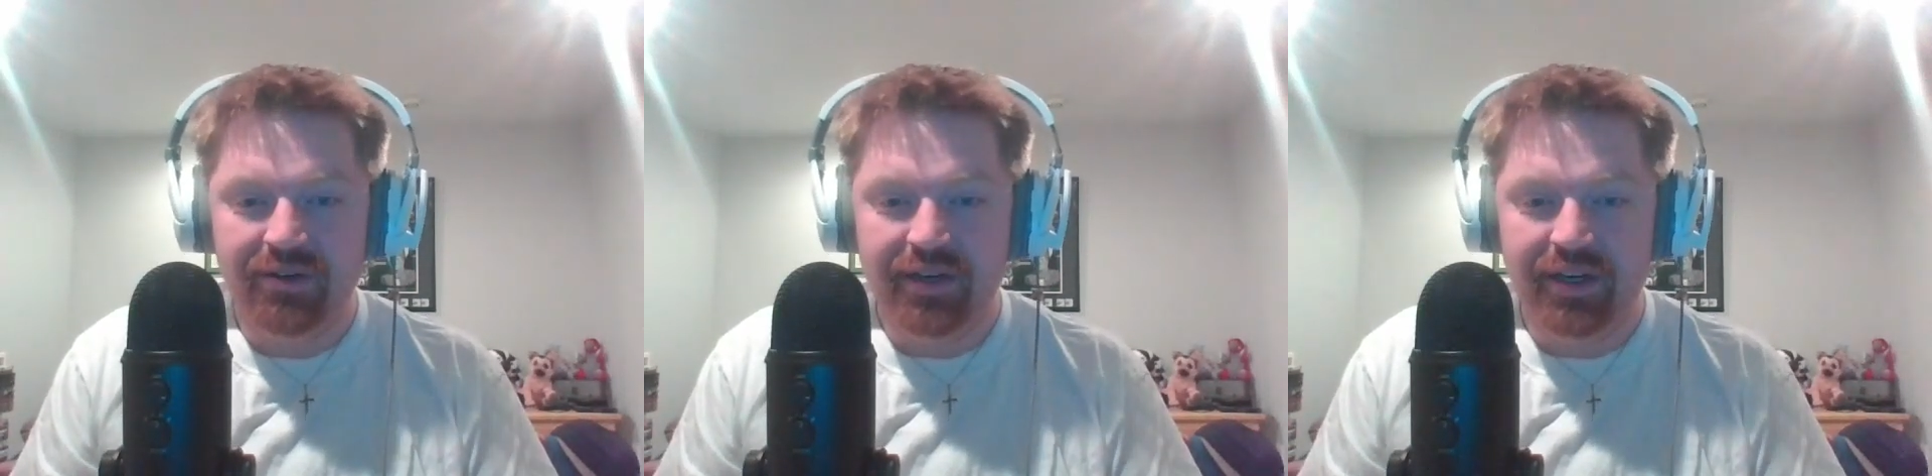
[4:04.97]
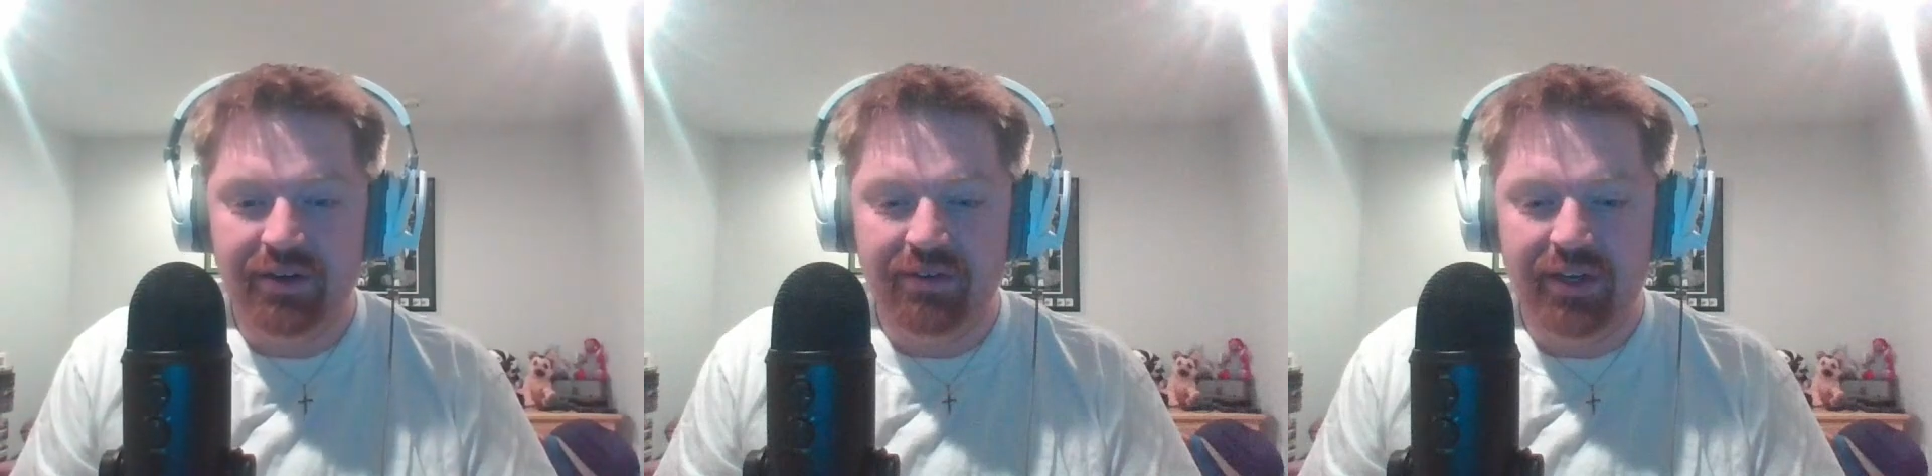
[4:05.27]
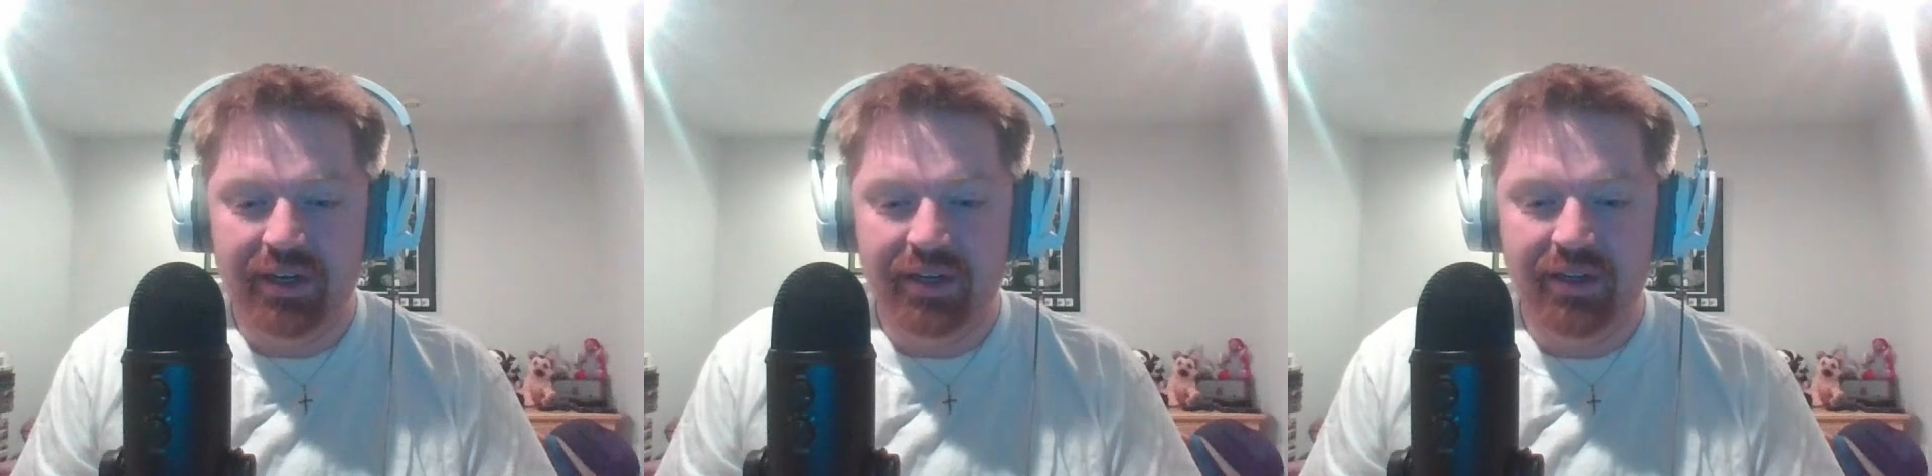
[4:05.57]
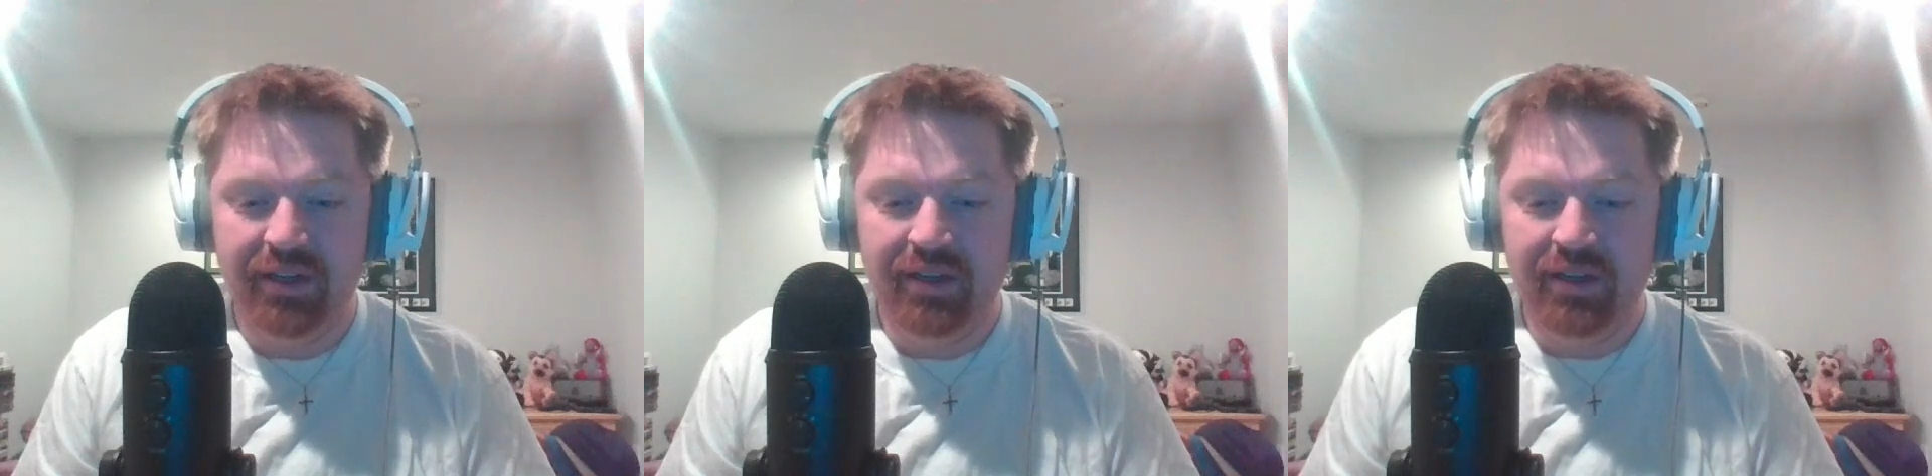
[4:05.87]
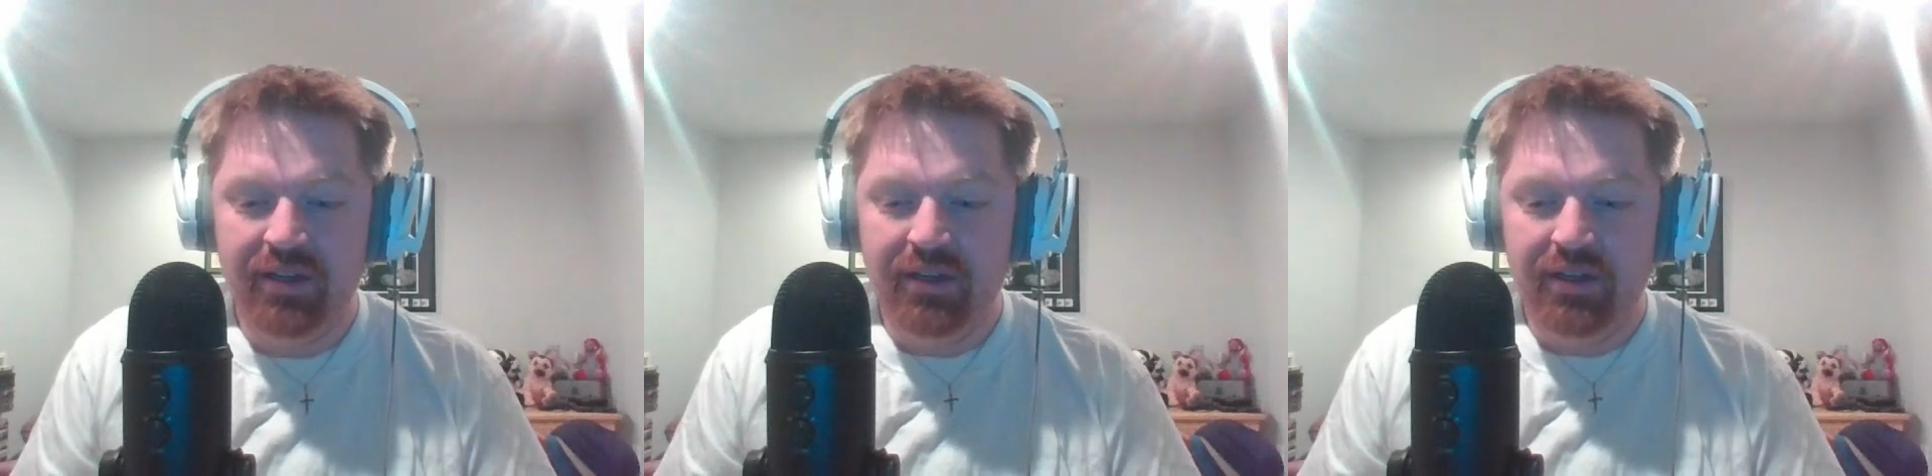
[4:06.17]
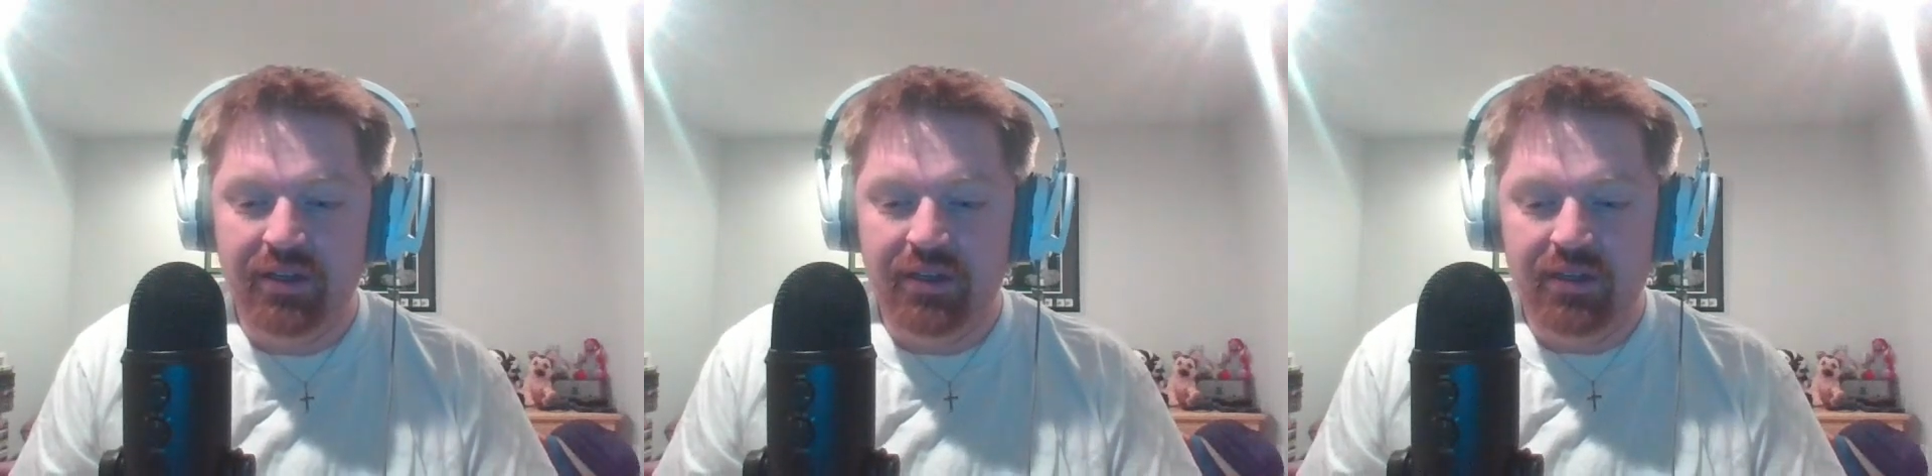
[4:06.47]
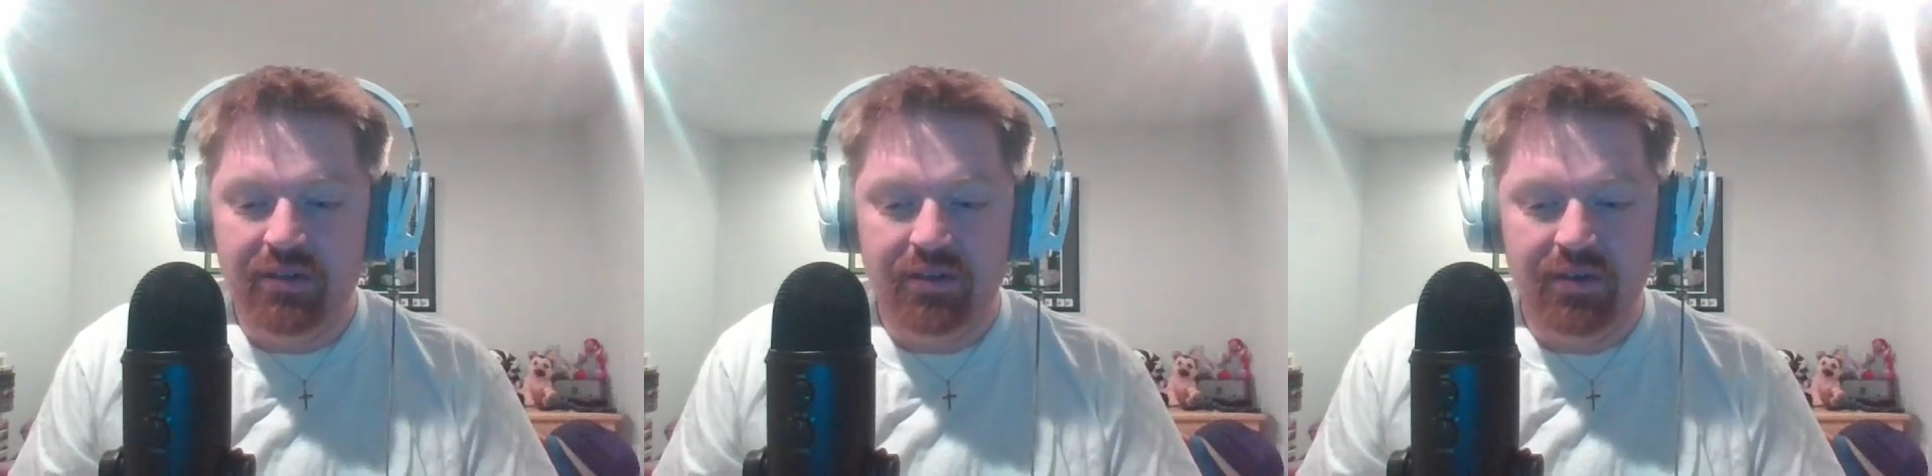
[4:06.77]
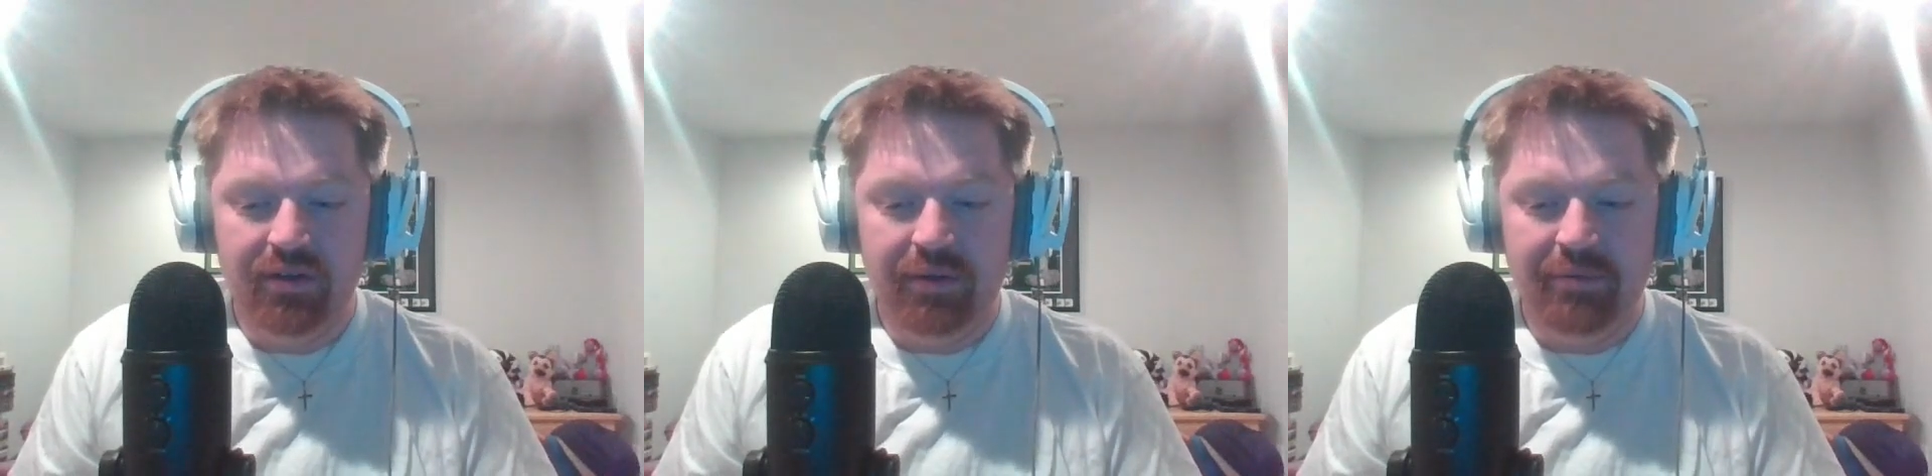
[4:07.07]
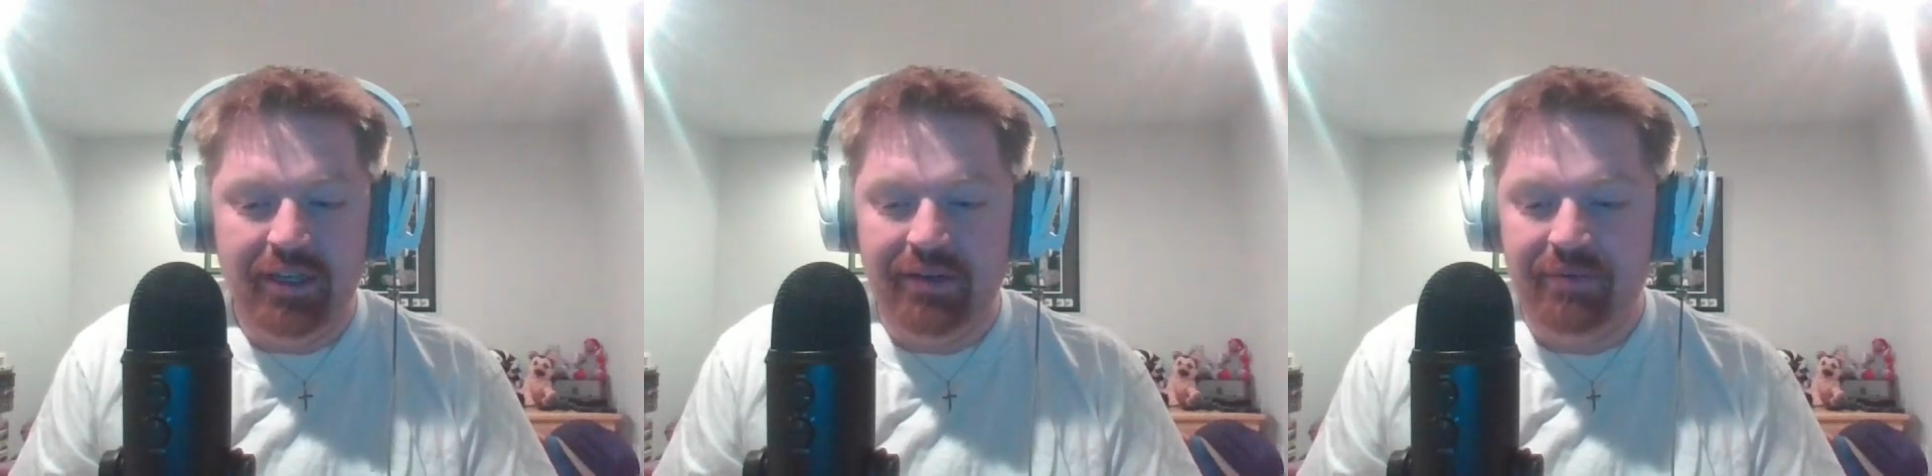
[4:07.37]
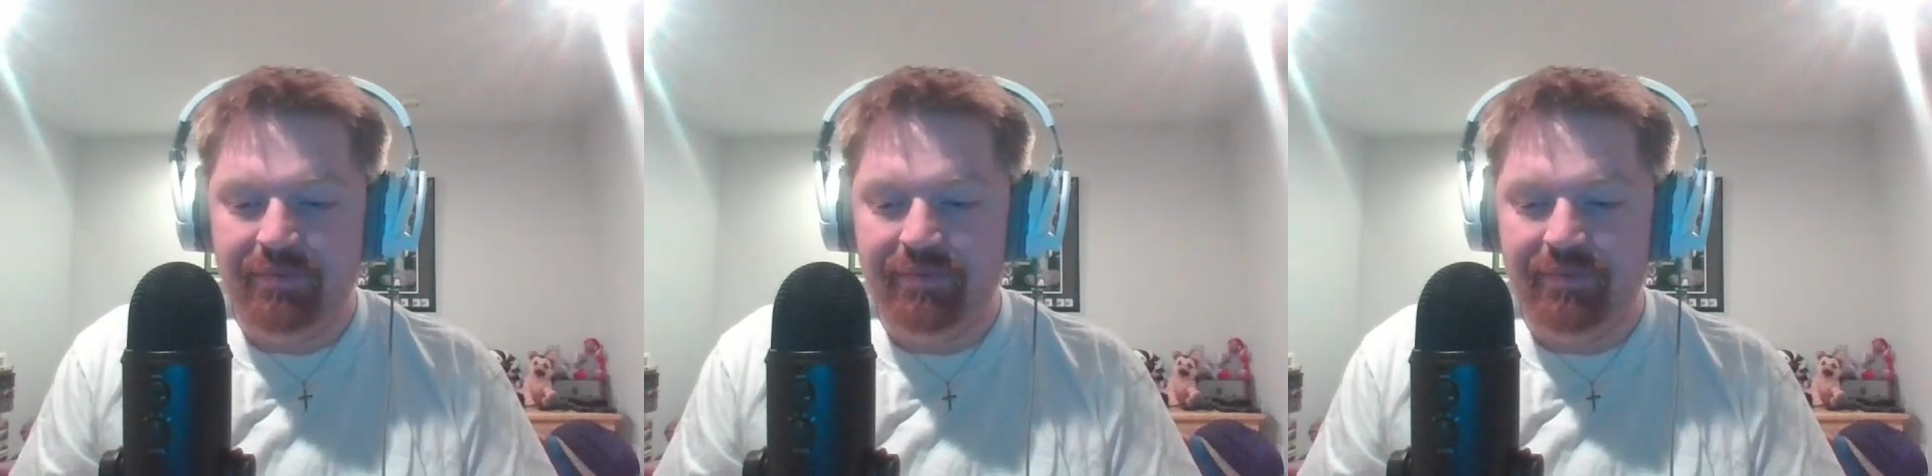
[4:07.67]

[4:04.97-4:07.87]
to Carolina. So, I mean,